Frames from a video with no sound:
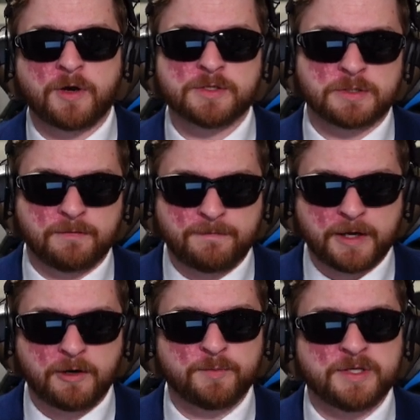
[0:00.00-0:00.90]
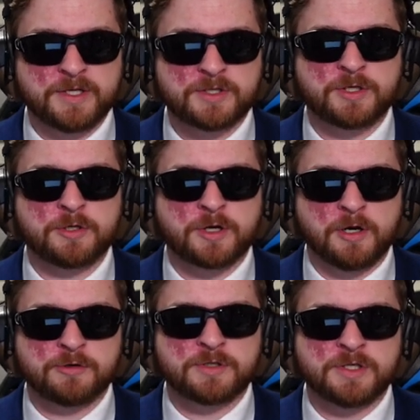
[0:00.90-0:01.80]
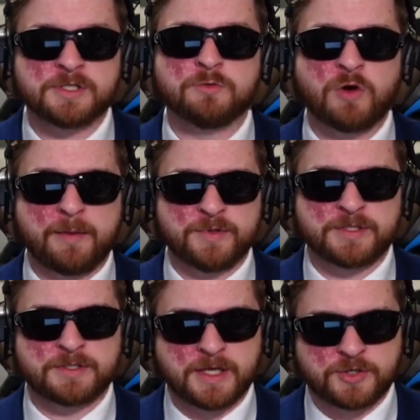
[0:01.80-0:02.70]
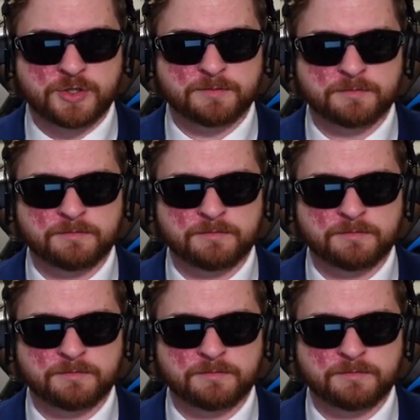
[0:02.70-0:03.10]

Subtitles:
causing the firearm to discharge cartridges in rapid succession.